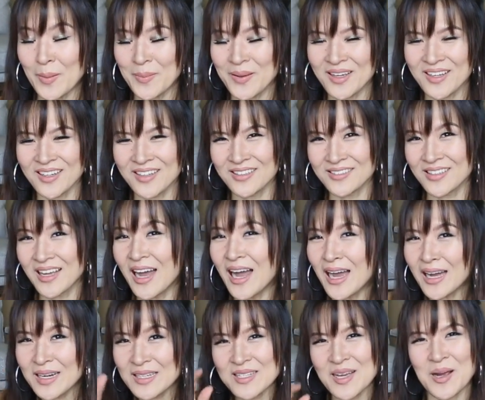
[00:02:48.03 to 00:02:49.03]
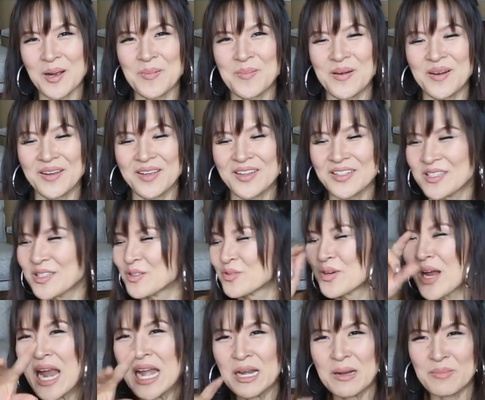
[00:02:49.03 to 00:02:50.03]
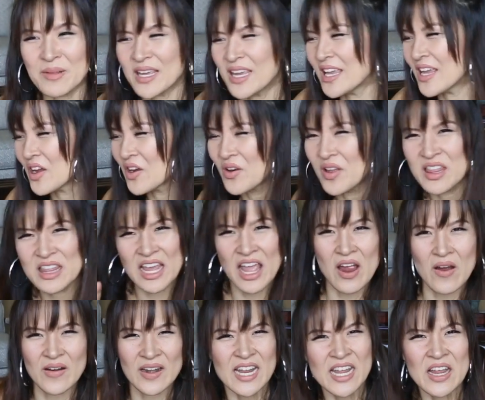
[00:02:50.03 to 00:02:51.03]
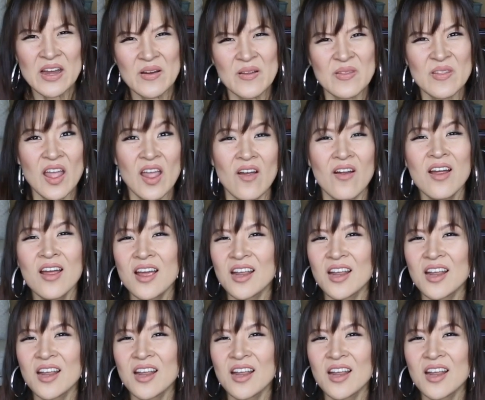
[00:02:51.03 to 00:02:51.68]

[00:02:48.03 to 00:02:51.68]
because I'm going to talk about you just randomly here and there and here and there.